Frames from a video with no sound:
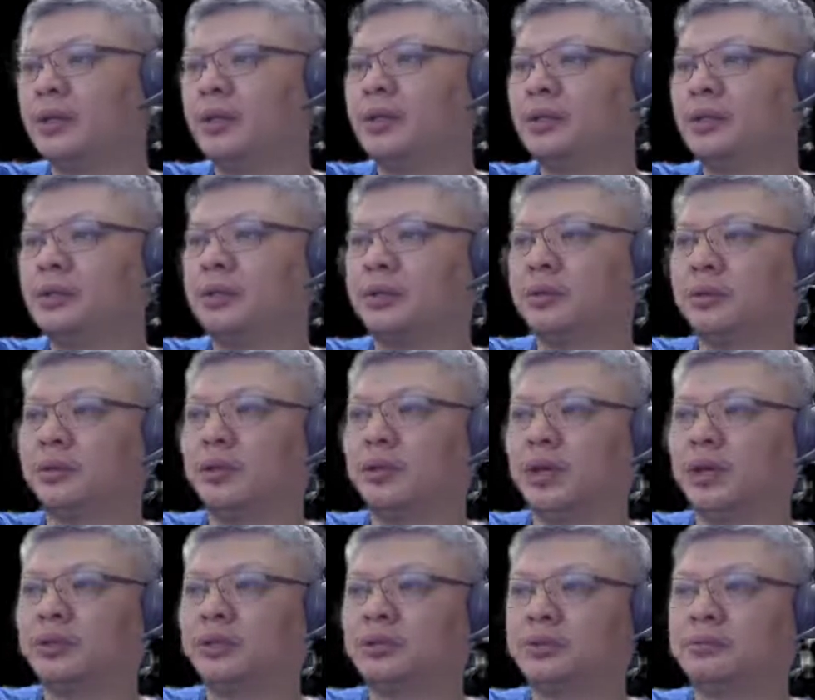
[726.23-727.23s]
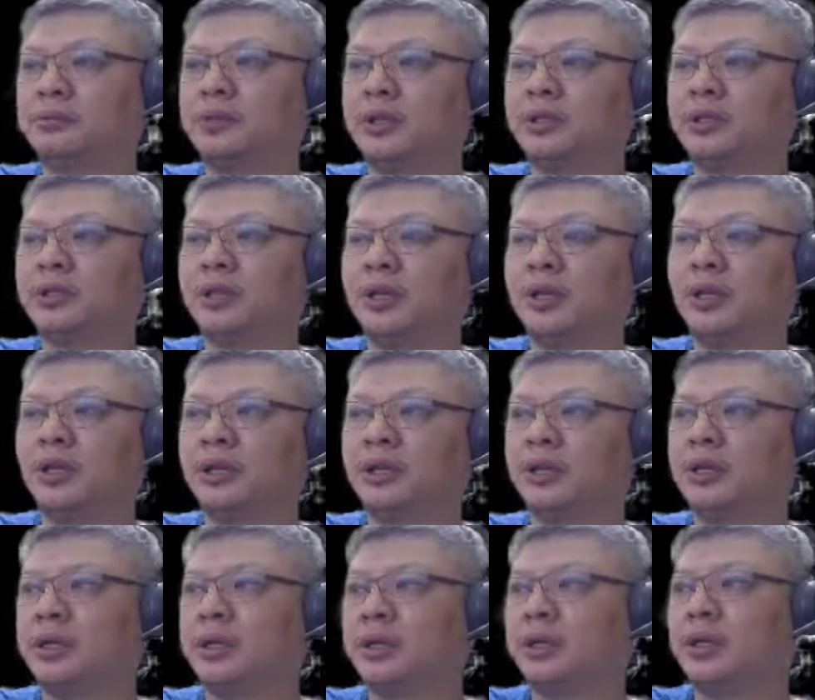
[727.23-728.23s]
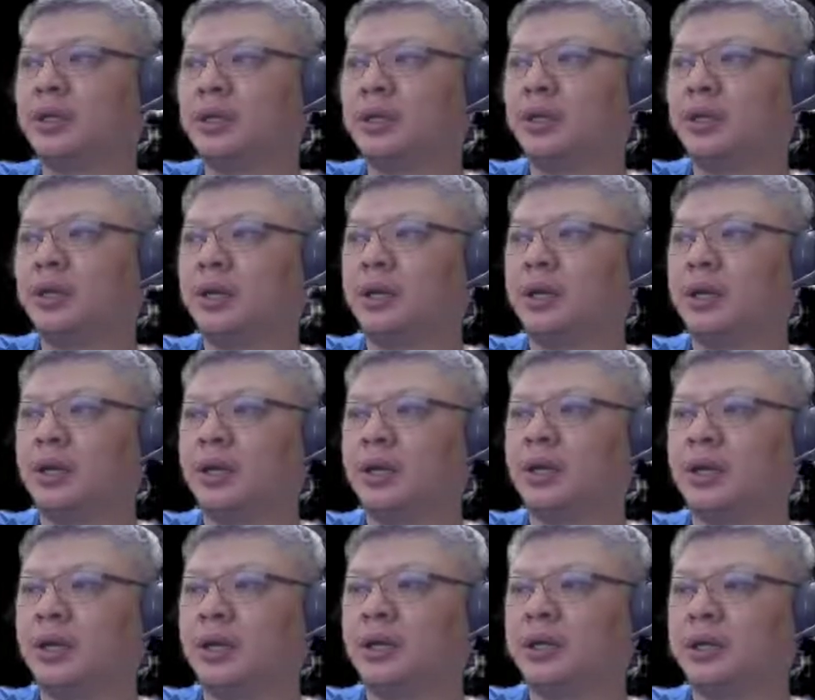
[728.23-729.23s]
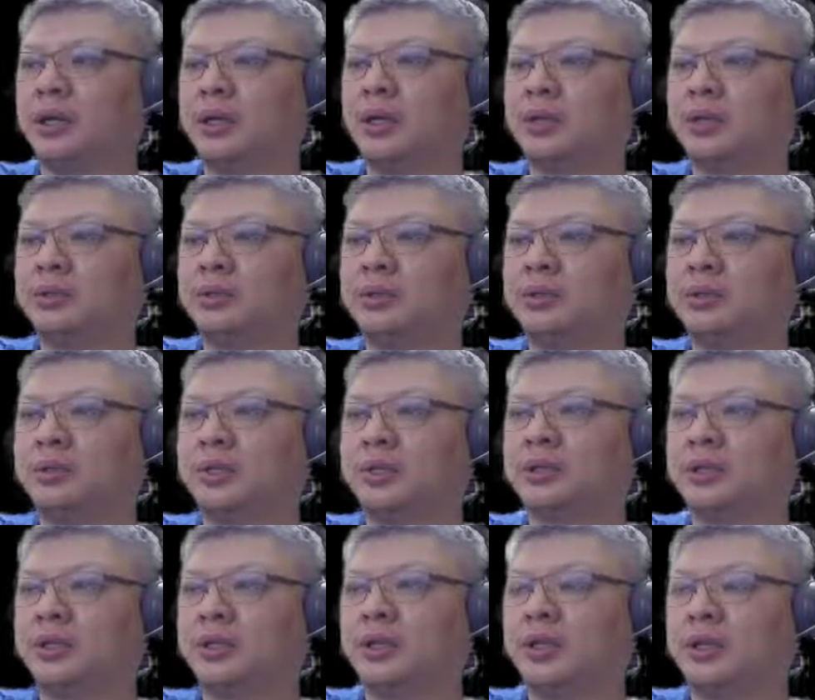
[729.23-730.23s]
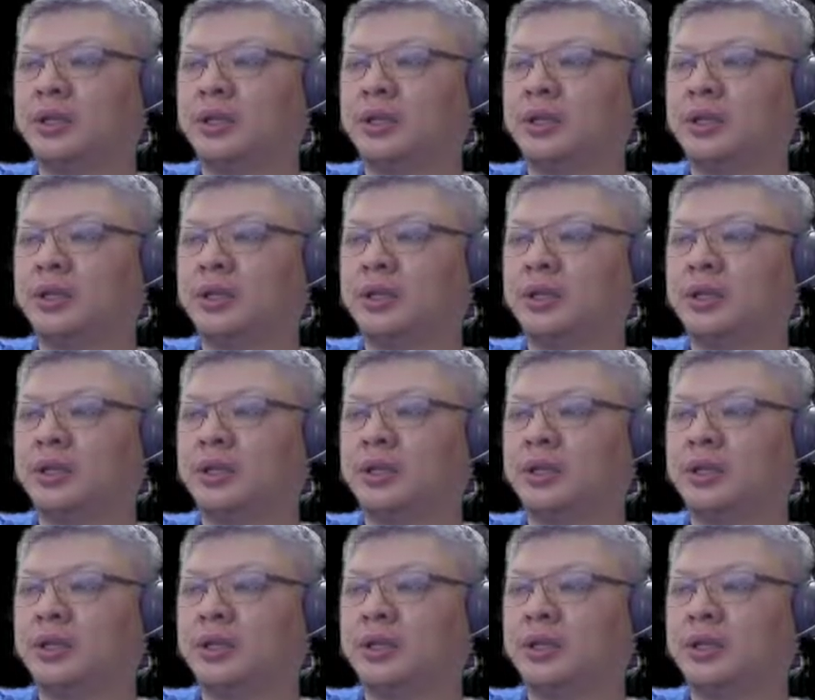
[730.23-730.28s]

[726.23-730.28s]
So r2 plus 9, r2 plus 9